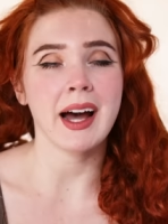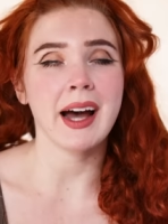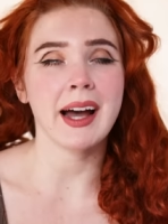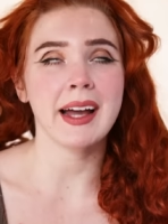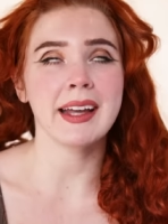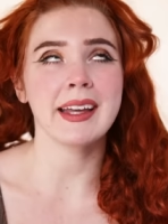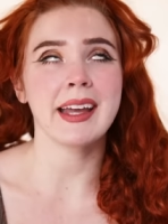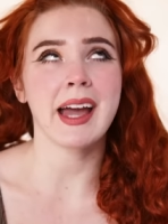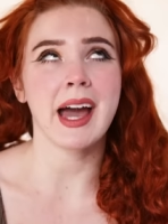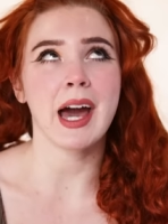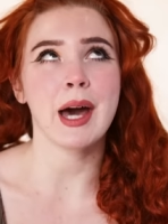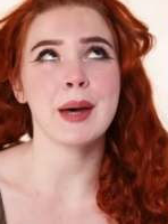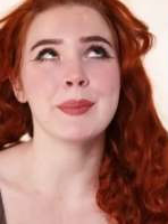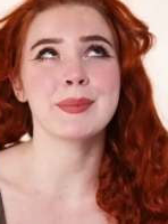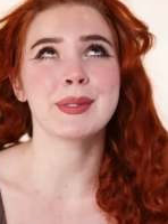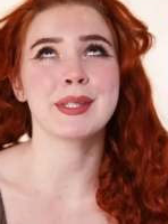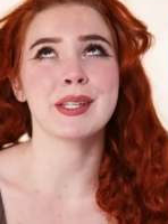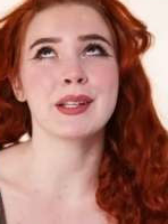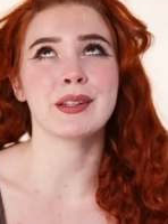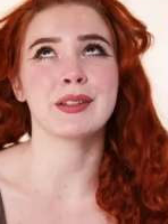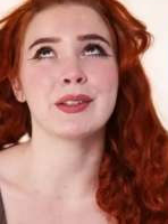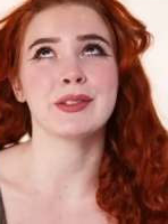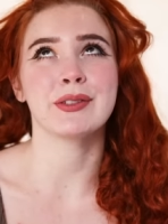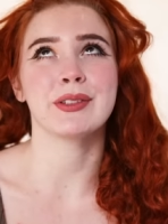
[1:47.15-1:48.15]
I
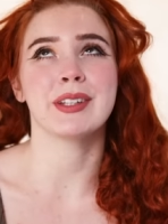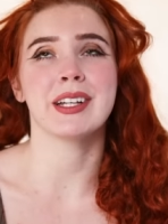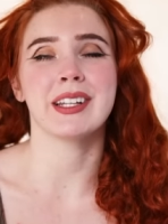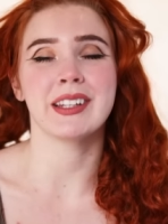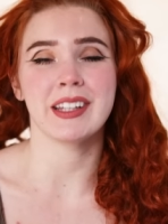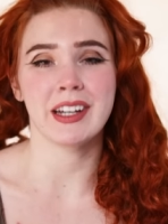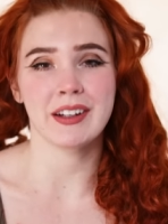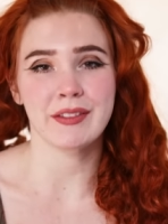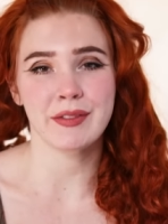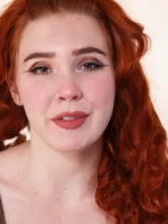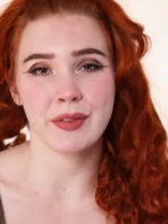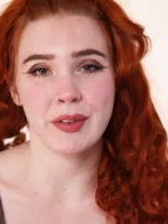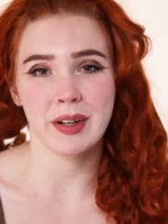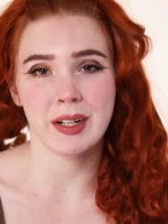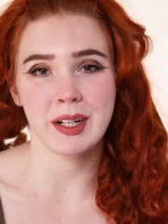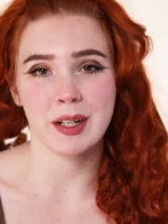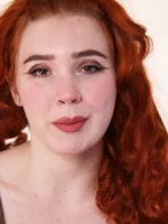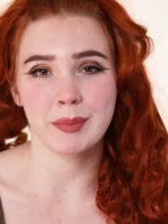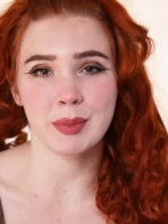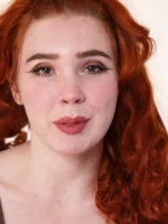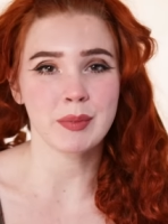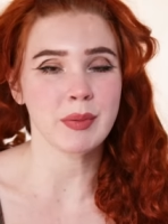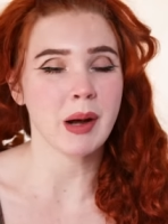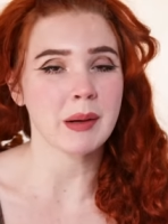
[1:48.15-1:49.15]
absolutely love
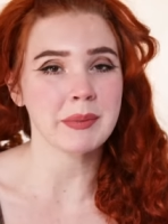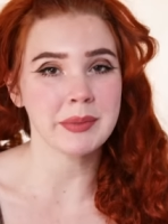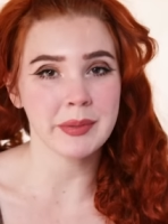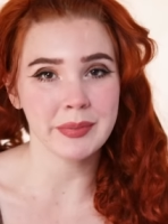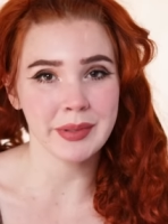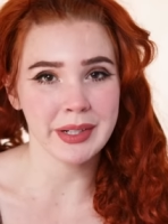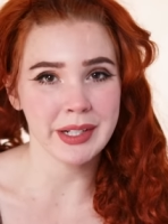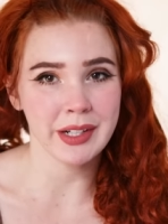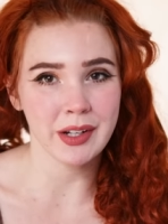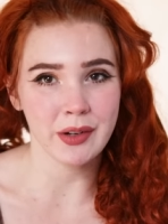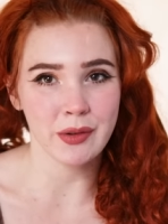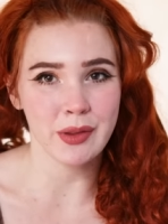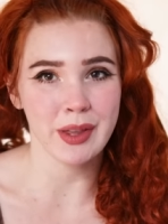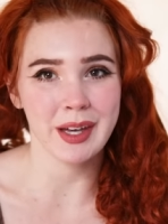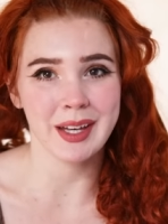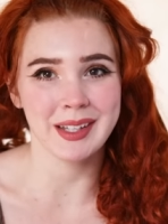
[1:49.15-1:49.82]
ThredUp, you probably know